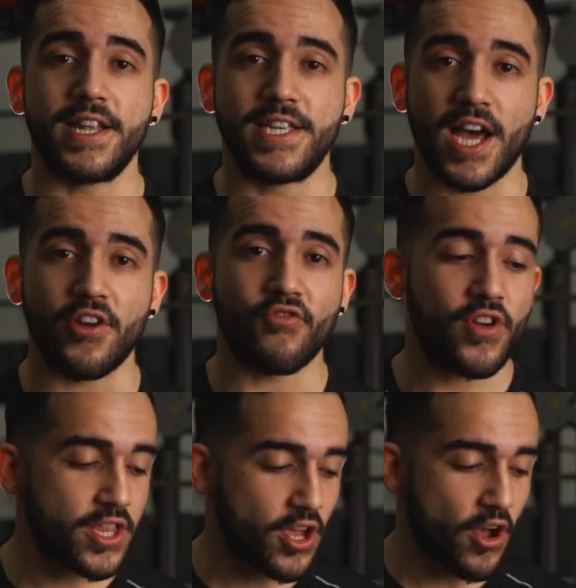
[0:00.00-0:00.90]
done
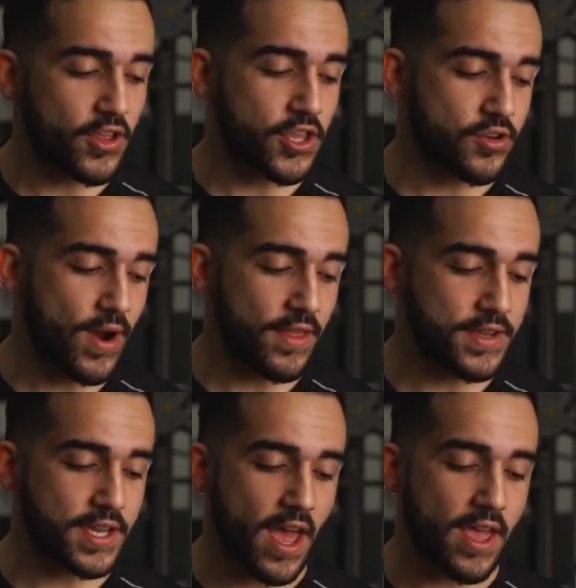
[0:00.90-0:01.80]
really early throughout
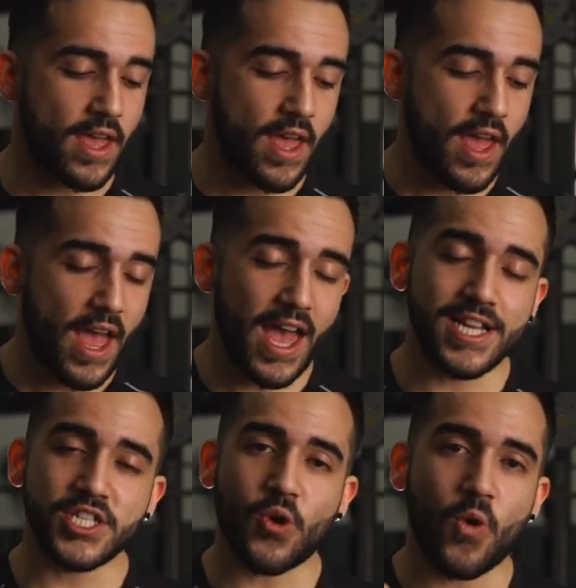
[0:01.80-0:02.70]
the day. And
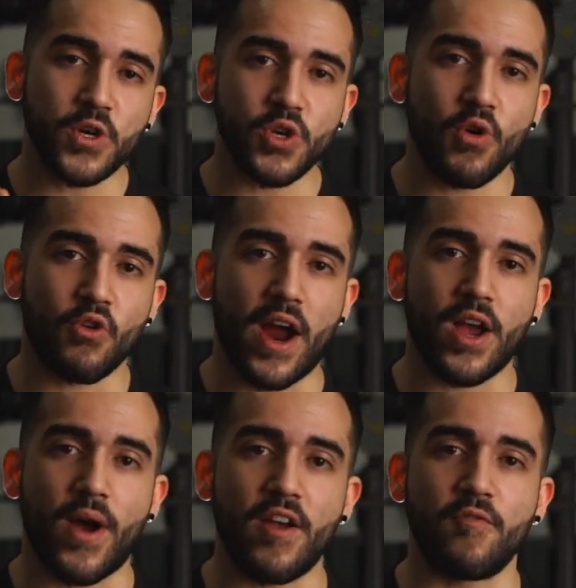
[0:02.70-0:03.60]
it's also a
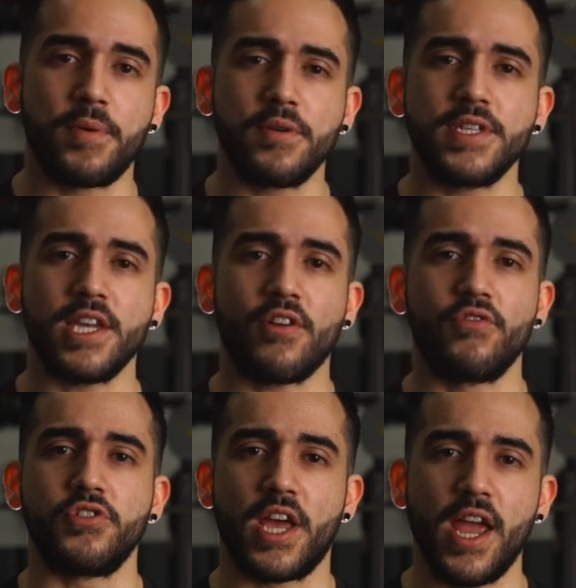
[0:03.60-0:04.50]
great way of building a
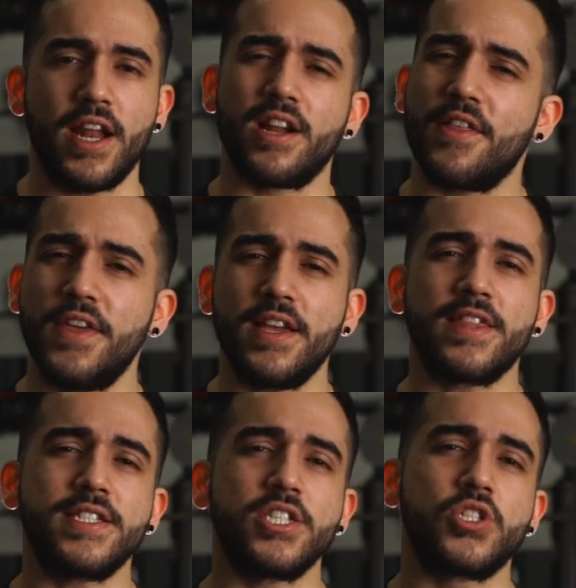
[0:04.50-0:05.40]
routine. And I think
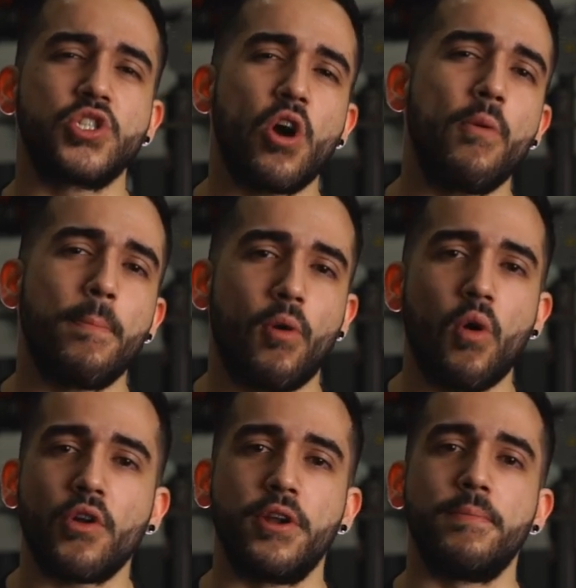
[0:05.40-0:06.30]
this is so
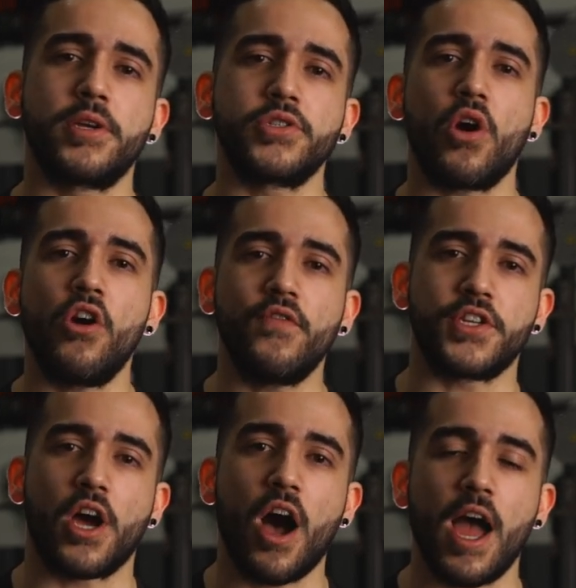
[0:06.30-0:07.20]
important because over
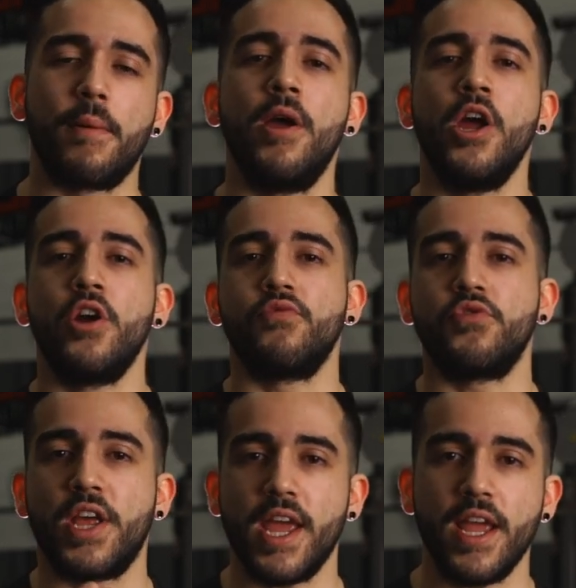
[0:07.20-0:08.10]
time,
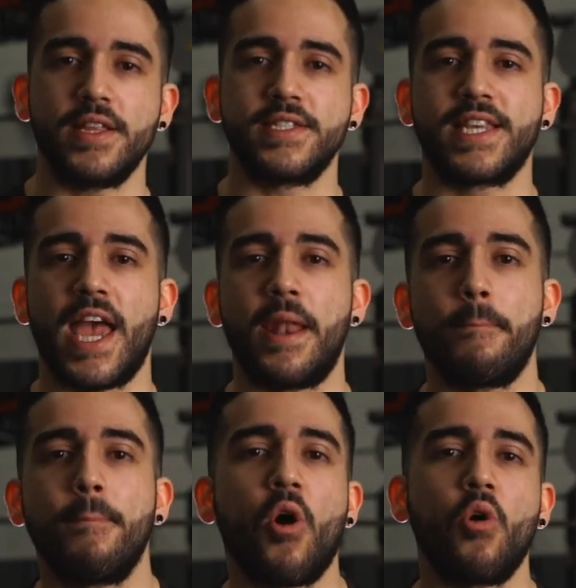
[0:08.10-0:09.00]
routines can
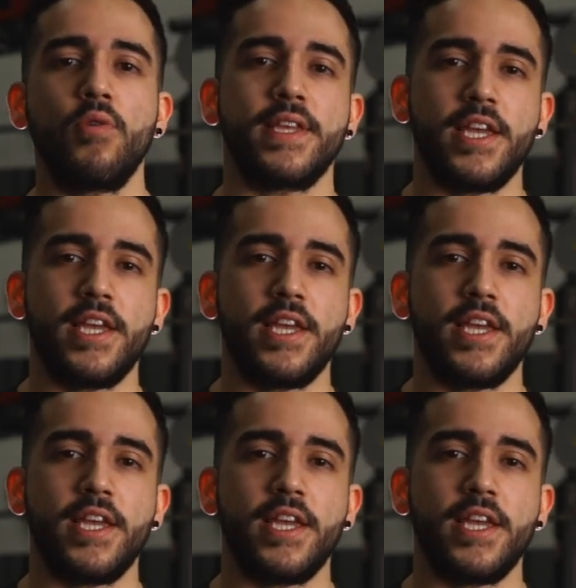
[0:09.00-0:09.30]
mold